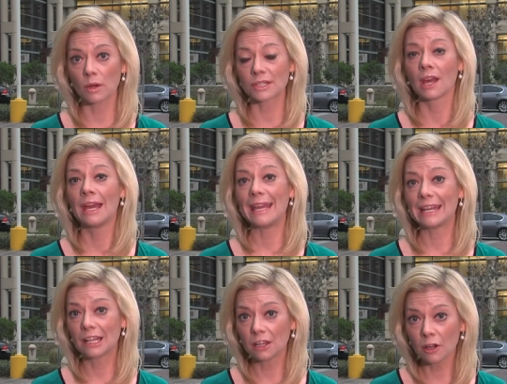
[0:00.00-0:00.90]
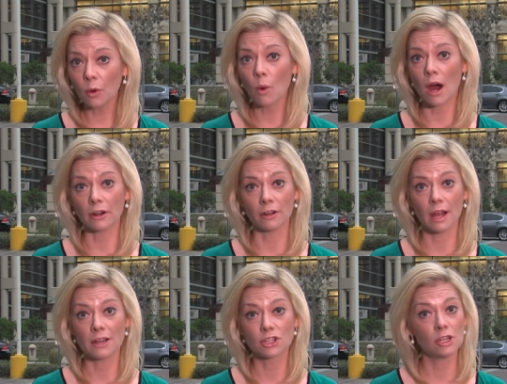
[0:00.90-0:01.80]
was in Clearwater,
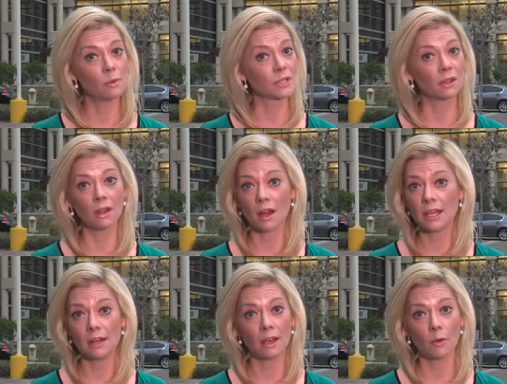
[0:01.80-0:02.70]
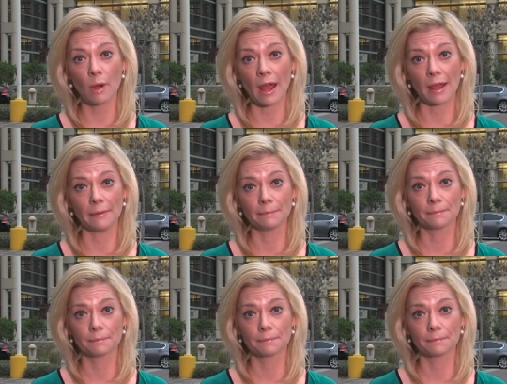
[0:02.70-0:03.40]
and she was lucky to get away.